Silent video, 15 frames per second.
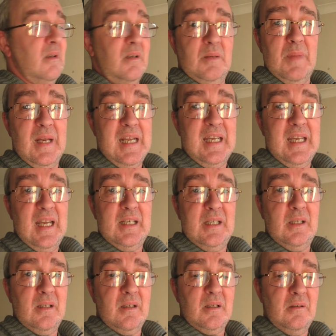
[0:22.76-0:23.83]
so many
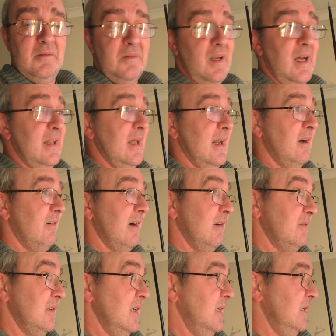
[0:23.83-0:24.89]
kids and stuff like that
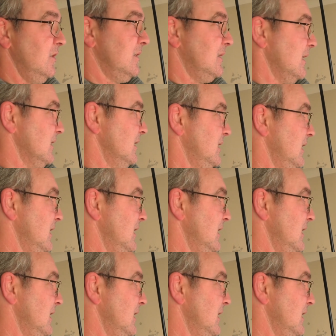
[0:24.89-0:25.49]
around, it just hasn't